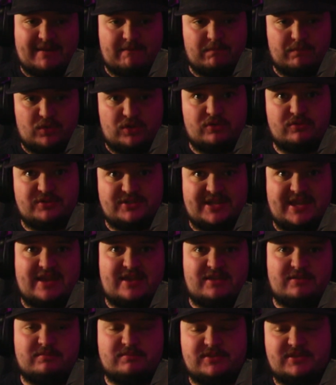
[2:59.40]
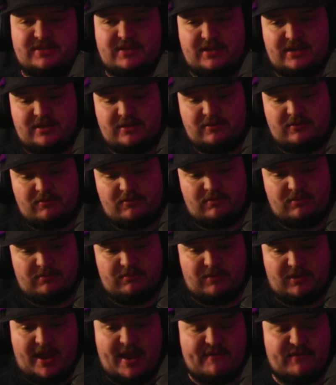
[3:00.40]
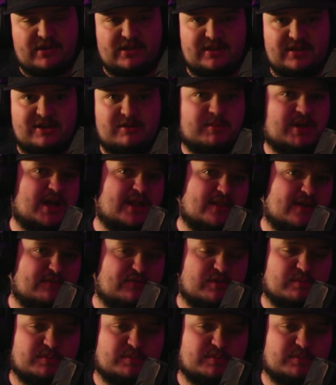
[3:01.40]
those games like were everything to me. I loved them